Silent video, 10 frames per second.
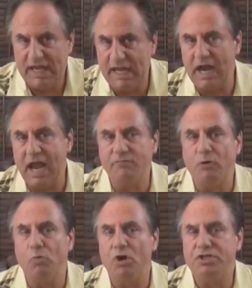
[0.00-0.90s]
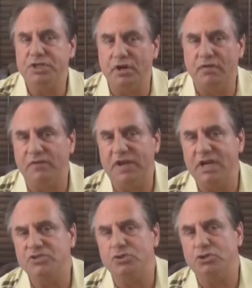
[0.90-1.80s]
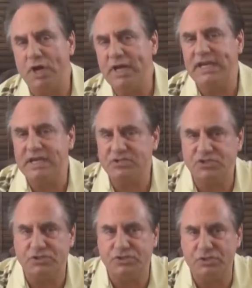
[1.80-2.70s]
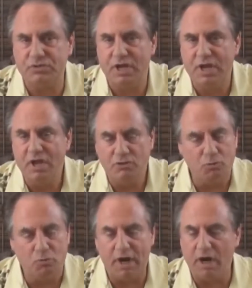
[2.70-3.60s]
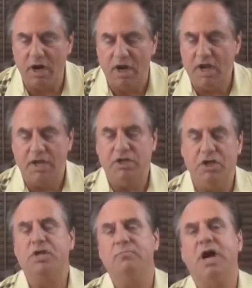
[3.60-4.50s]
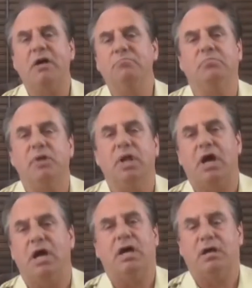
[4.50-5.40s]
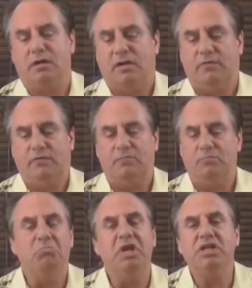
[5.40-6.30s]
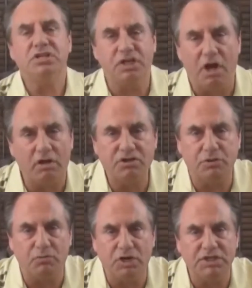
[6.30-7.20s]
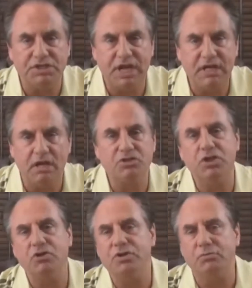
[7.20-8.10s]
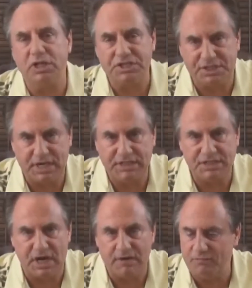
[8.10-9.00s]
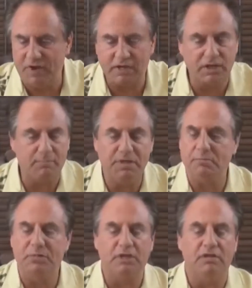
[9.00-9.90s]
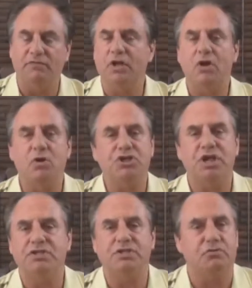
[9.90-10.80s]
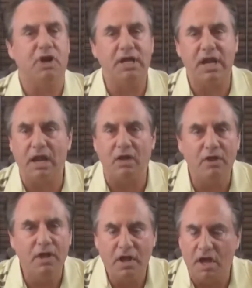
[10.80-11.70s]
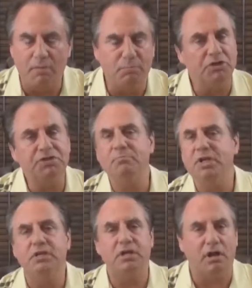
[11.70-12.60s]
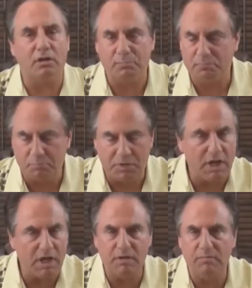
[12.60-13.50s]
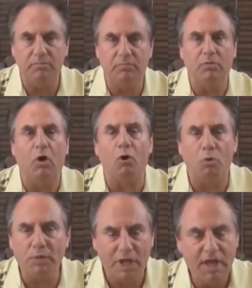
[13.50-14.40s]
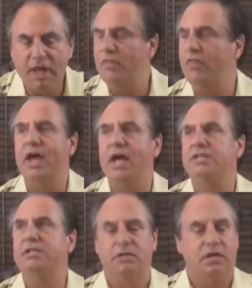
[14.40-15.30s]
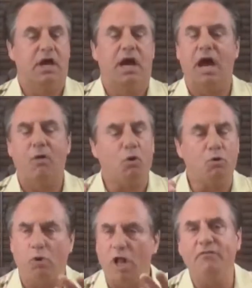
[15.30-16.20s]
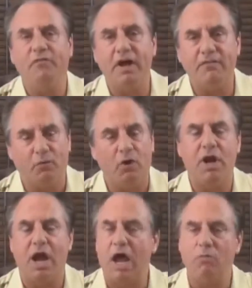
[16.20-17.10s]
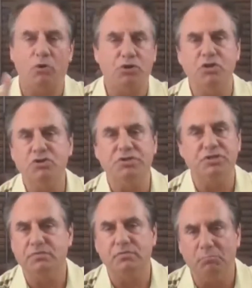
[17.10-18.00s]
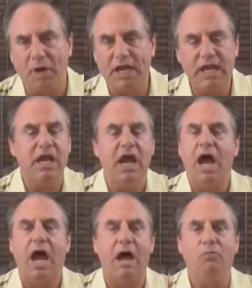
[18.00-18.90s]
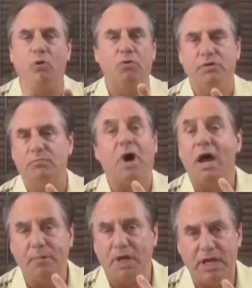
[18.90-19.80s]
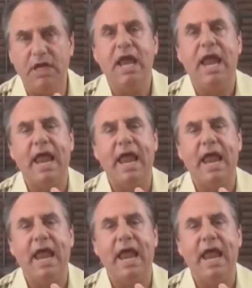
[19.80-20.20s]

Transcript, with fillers: And I have a one year financial training institute to where you can buy uh, uh, millions of dollars of real estate. I'll show you the real estate side. In fact, I'm in the middle of negotiations right now on a multi million dollar uh, home that I won't qualify for it. I won't use money. I won't my money.